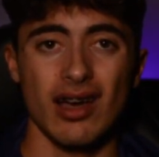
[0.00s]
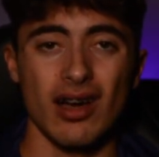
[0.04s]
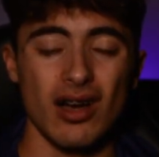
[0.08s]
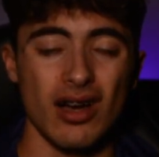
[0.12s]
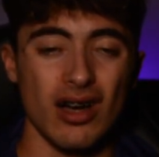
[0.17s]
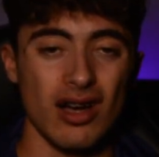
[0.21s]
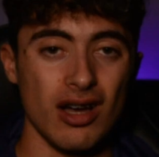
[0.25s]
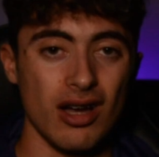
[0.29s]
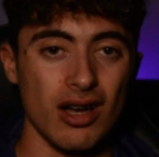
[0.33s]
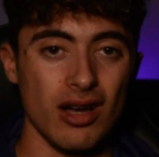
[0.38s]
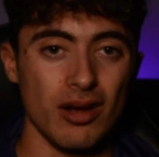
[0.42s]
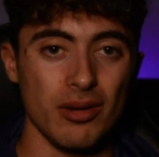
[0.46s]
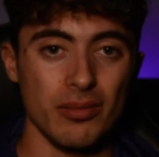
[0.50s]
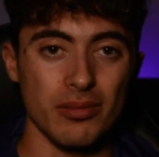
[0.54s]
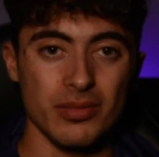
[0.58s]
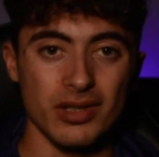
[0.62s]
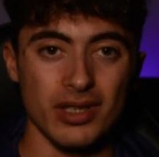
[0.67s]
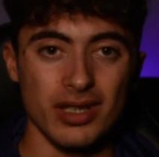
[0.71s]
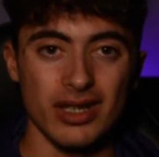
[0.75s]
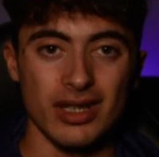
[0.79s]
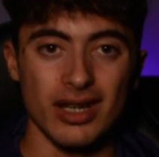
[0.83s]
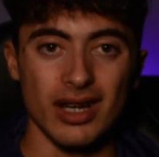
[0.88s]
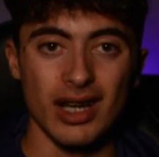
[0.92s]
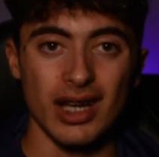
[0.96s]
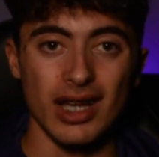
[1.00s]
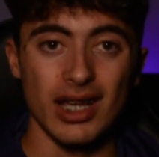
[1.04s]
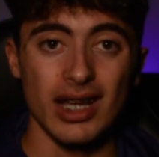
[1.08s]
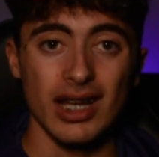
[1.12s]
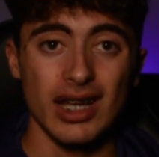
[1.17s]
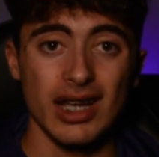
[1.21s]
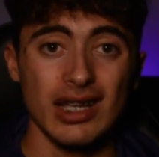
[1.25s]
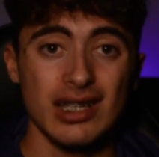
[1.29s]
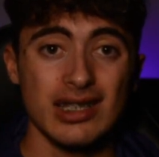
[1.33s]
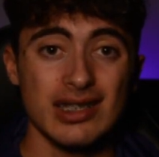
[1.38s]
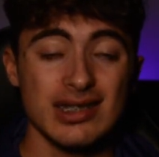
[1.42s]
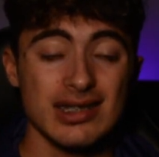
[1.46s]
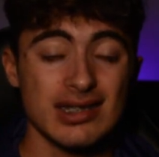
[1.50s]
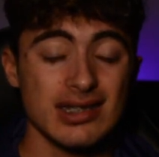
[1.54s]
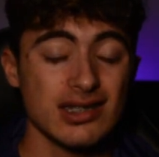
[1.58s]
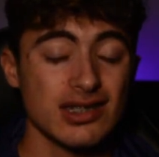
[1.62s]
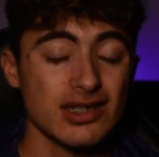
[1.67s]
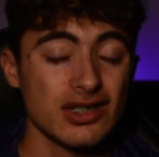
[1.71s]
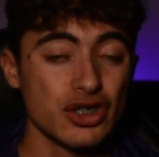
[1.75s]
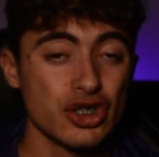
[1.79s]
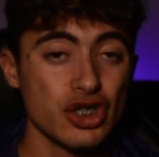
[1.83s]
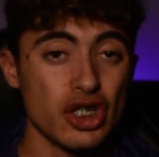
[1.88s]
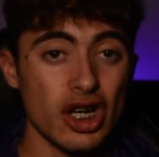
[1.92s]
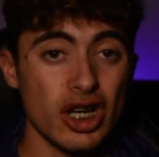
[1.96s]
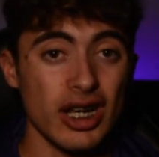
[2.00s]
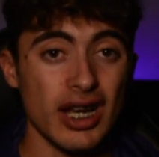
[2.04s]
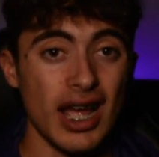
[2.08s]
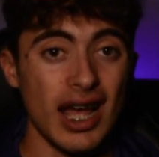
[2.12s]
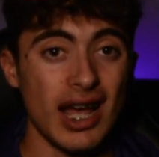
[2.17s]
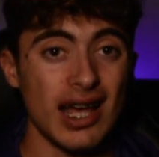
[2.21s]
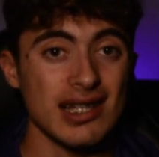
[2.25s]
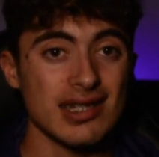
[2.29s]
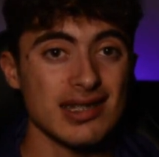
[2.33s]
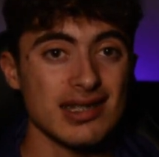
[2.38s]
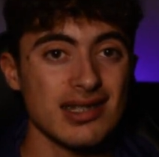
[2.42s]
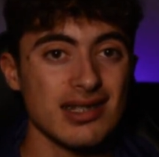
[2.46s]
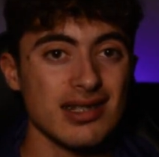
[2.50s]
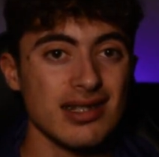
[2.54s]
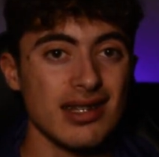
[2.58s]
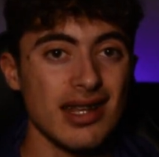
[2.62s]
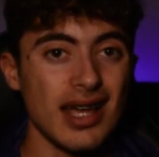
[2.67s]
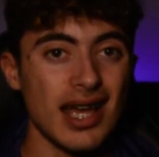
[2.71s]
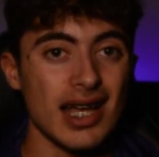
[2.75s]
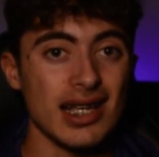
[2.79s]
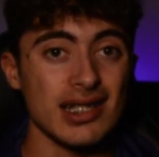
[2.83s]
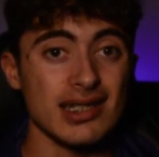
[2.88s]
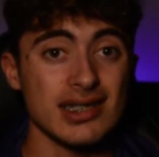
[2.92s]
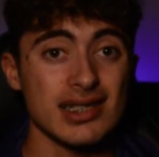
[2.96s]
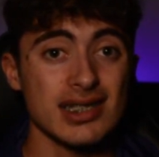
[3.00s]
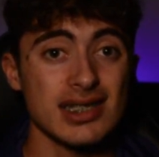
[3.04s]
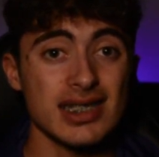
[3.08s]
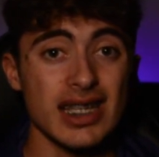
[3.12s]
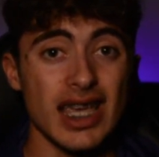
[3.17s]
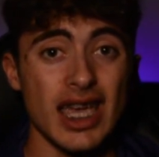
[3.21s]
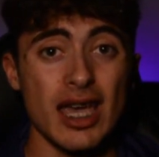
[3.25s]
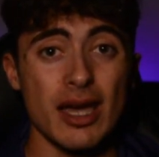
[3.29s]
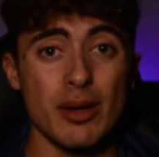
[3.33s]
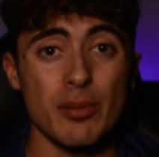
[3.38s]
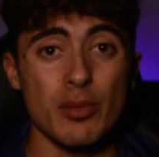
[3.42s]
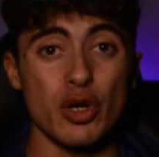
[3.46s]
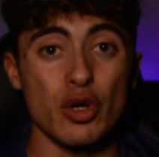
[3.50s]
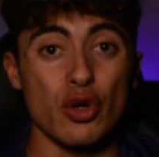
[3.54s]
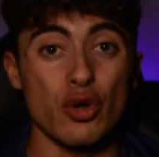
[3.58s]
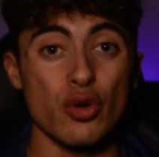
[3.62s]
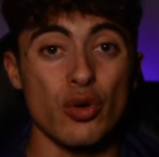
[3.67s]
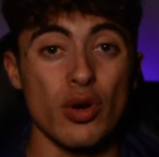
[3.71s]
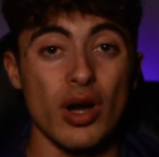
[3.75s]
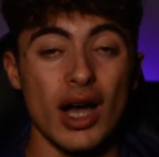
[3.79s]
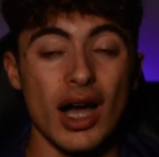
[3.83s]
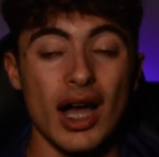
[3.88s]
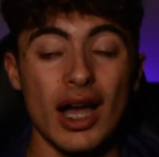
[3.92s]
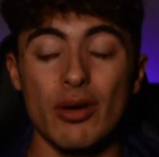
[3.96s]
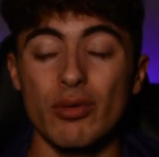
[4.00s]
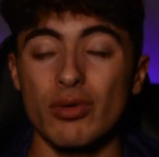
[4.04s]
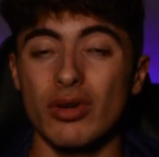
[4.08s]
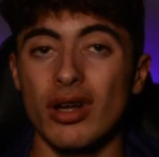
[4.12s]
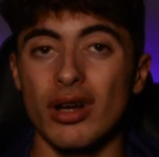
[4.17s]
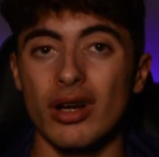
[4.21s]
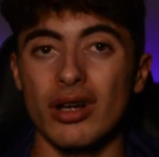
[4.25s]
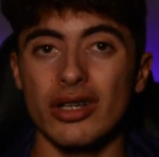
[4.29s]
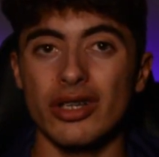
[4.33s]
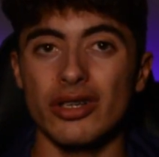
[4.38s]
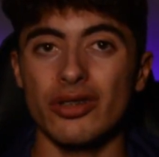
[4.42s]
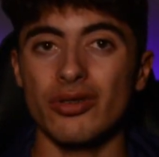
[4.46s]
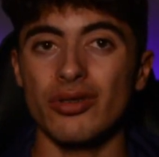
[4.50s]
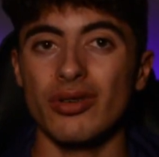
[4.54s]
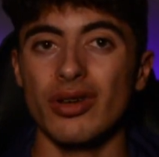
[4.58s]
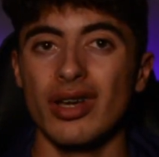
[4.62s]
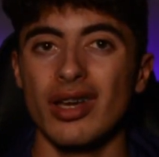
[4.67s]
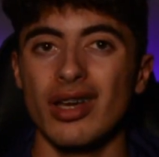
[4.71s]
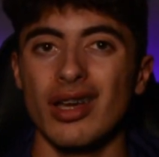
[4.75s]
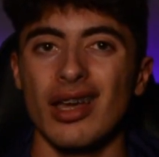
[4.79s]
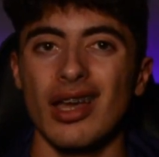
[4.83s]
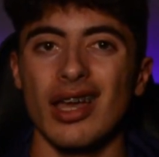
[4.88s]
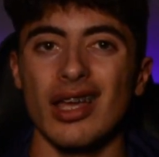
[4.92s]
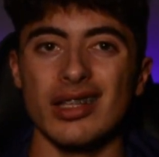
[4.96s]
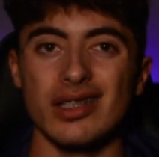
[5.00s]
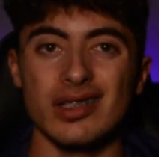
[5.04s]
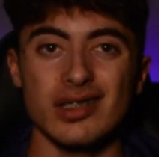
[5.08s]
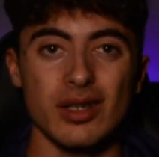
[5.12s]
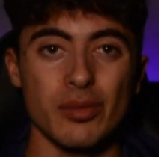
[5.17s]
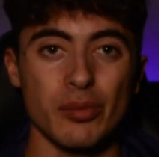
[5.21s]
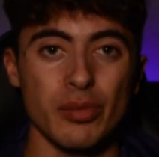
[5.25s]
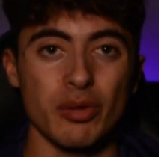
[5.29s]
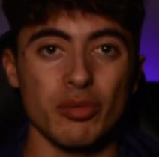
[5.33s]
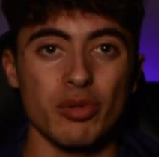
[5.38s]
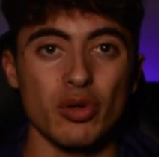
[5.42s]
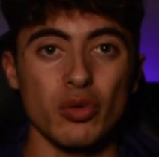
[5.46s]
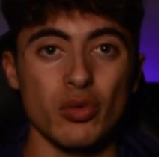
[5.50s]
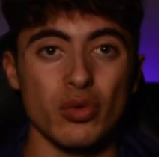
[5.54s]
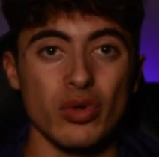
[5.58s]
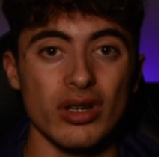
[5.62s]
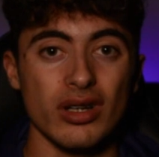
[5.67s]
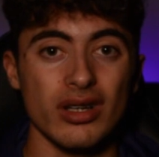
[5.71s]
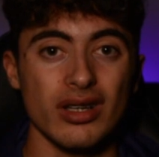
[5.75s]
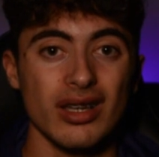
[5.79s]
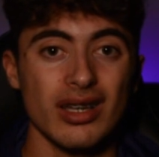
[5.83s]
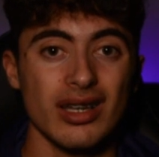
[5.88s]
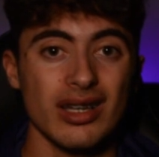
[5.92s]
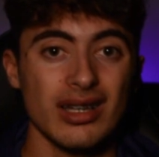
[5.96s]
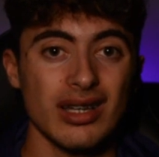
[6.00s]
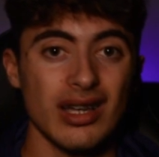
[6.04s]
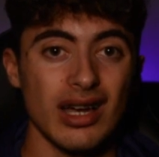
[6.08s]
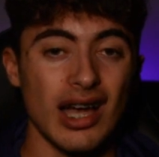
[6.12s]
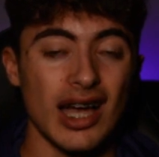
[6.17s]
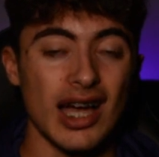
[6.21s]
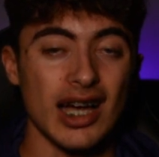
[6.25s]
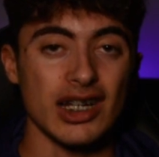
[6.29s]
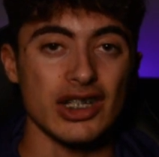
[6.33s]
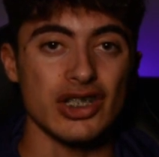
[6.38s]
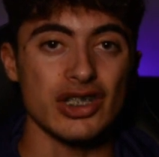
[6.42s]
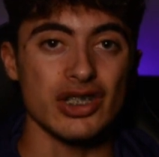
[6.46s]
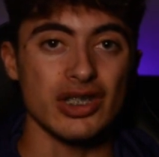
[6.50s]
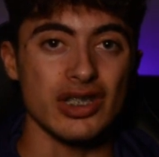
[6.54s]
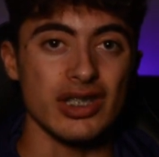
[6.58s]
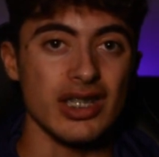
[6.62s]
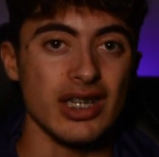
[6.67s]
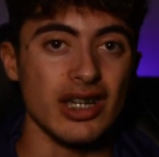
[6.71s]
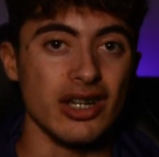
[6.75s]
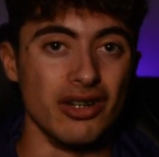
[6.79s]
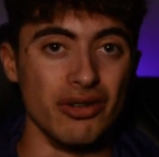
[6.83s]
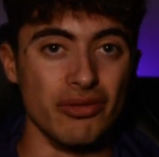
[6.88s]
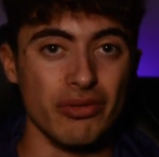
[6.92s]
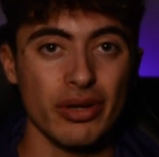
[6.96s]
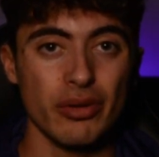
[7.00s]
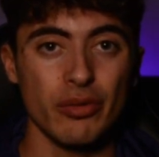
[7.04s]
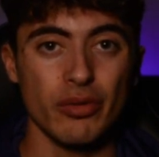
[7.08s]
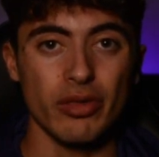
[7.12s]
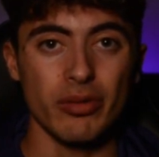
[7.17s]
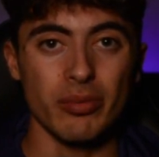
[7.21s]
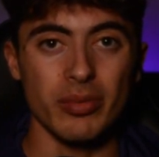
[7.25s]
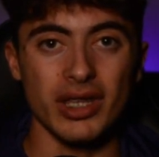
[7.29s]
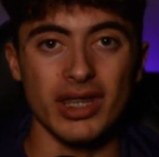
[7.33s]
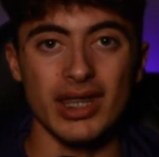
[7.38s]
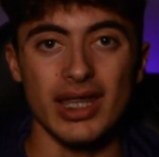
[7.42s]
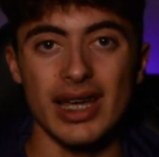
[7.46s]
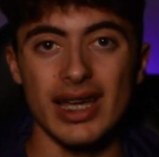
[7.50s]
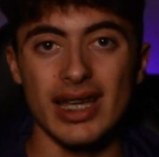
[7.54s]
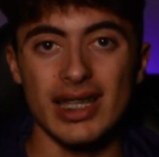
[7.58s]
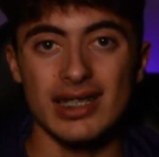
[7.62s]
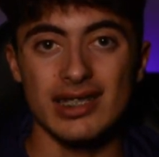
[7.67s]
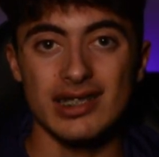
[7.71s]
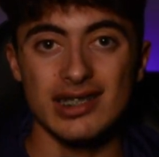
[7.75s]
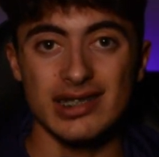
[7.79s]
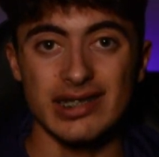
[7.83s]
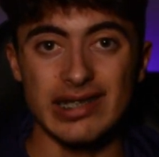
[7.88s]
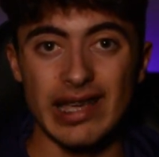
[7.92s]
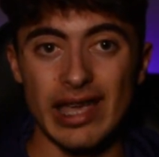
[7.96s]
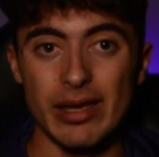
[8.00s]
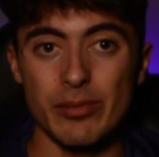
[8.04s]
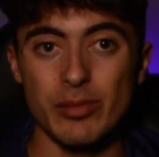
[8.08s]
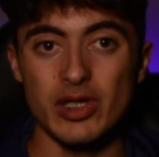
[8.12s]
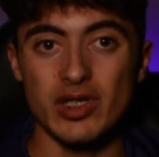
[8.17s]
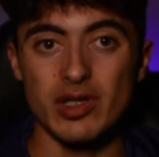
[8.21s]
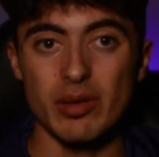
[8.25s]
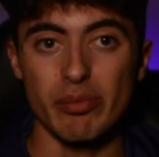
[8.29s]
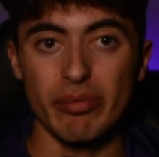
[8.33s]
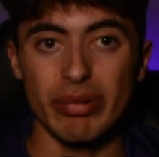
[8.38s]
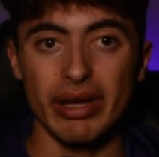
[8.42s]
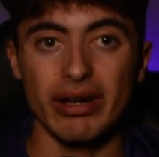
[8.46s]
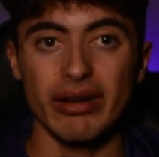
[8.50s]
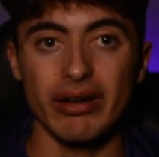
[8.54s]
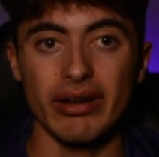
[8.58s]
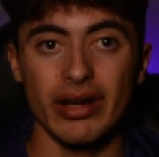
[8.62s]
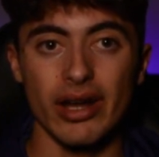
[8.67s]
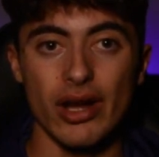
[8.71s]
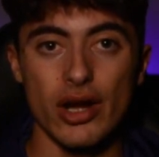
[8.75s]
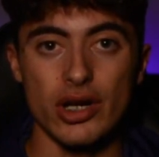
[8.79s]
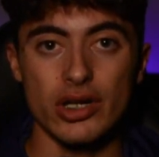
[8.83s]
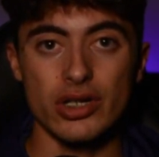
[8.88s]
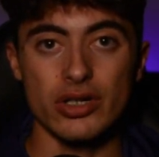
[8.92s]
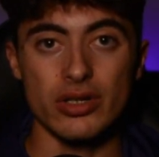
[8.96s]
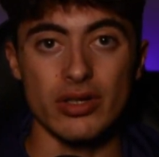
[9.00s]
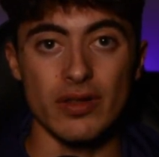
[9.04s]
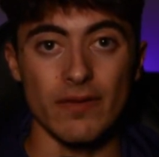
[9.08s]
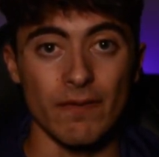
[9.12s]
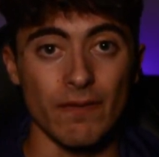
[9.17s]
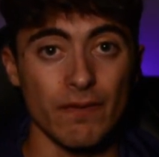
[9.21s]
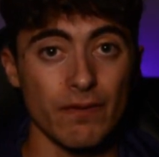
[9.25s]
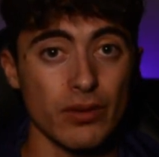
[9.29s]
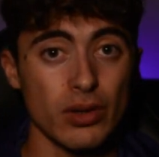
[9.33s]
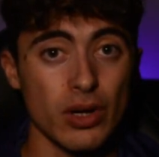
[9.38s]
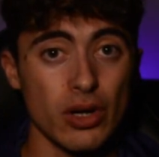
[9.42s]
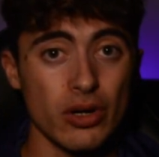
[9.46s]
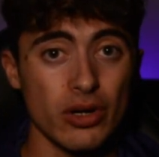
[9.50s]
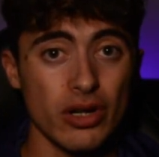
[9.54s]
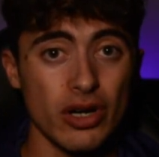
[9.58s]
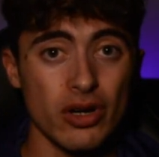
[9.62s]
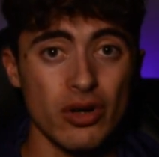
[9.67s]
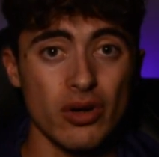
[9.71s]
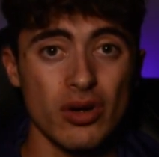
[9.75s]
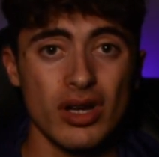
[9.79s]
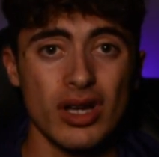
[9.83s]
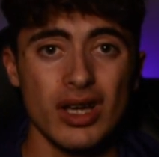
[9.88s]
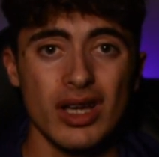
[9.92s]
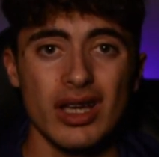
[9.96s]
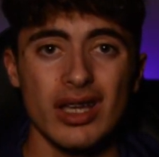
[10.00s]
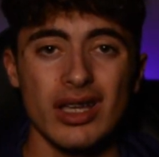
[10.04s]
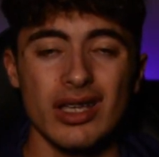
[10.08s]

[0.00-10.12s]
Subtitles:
You got Sean Astin as Sam, who I would argue, and some people would actually agree with me, that Sam is a better character than Frodo.